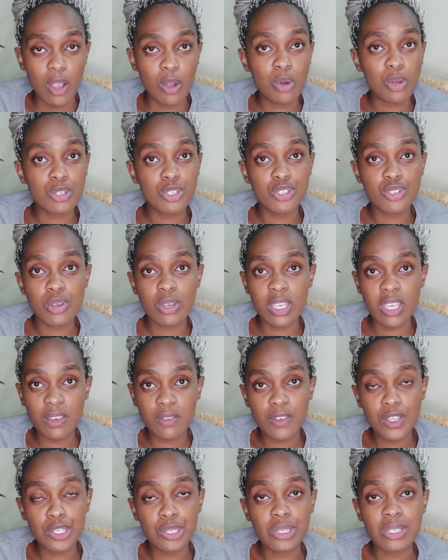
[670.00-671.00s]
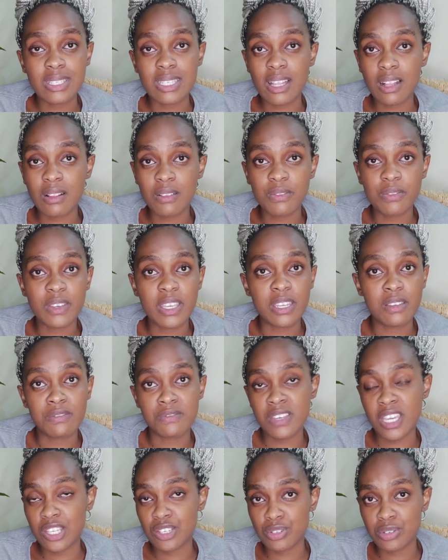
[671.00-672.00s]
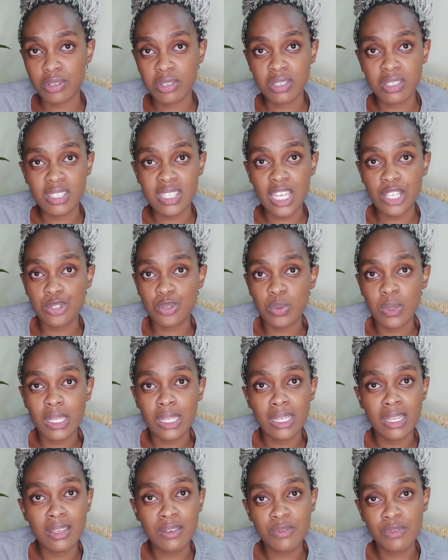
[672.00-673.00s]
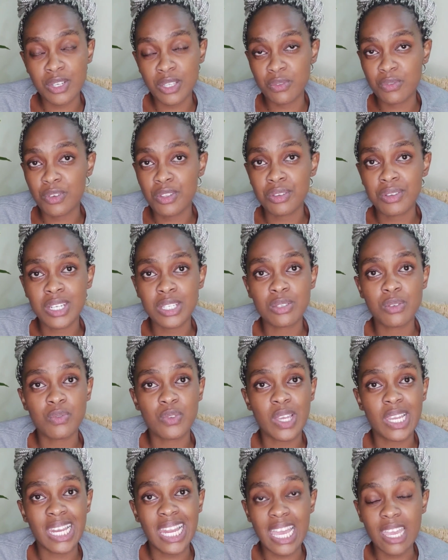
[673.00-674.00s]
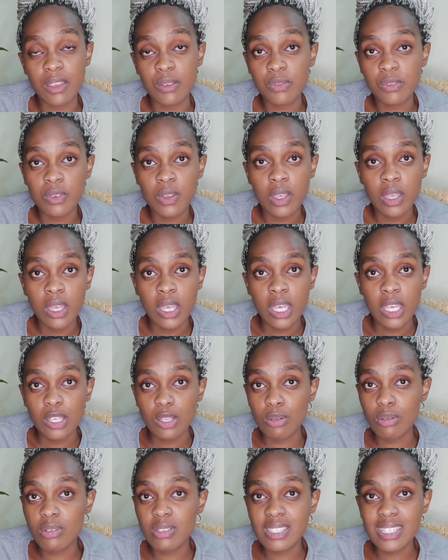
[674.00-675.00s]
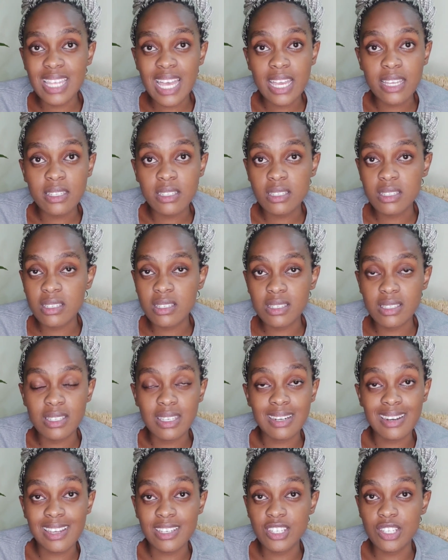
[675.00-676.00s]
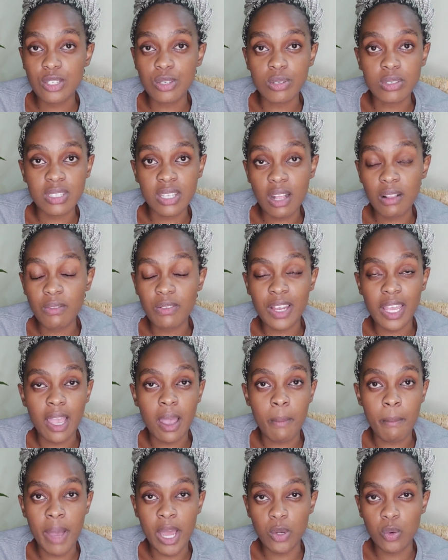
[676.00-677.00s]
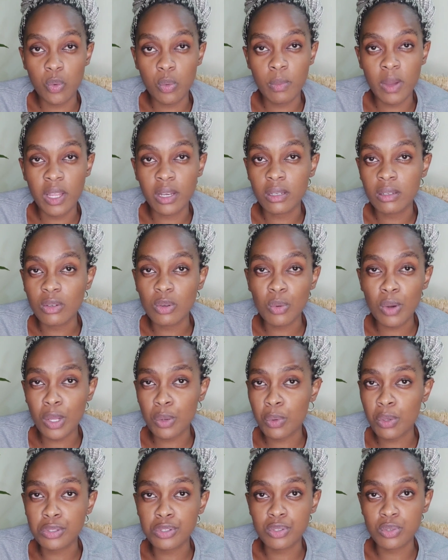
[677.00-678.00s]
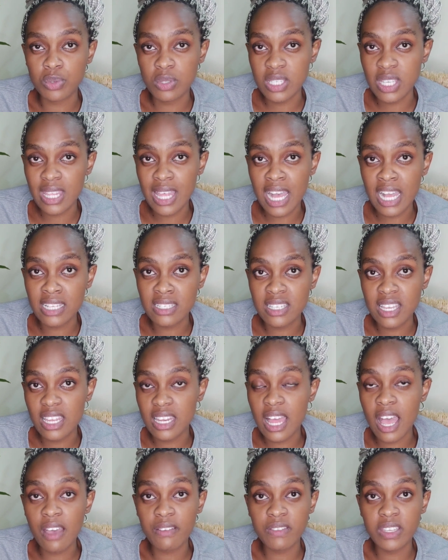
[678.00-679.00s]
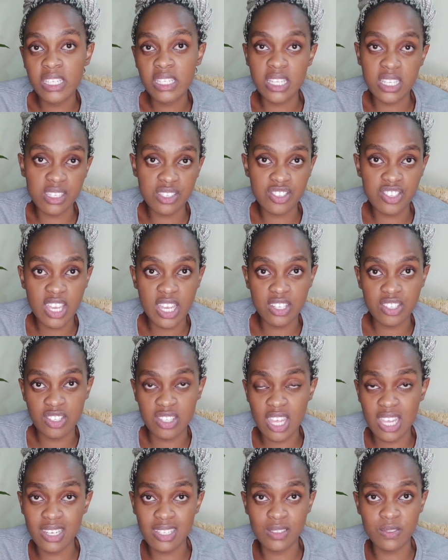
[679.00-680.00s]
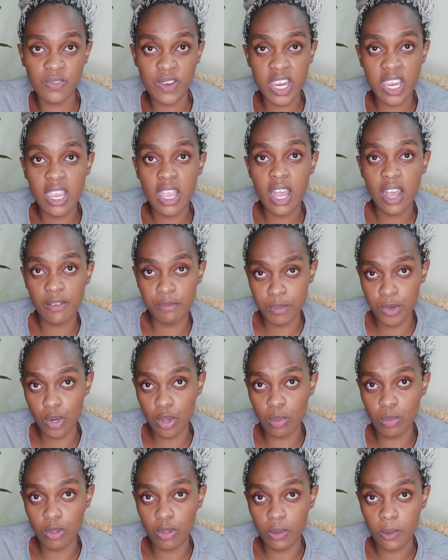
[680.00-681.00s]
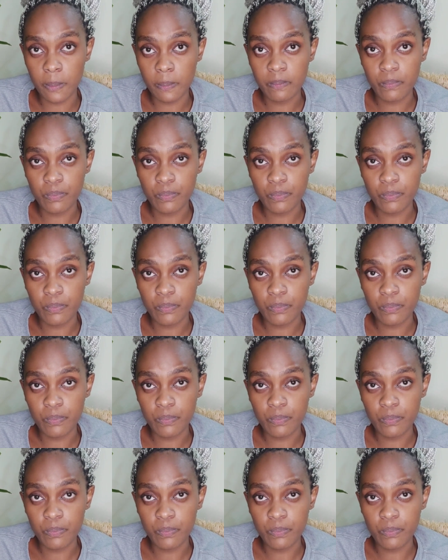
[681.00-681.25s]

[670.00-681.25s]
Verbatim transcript: because you're giving yourself infections that you will live with for the rest of your life you'll start scratching yourself like a mad woman no one wants to see that and having discharge that is very abnormal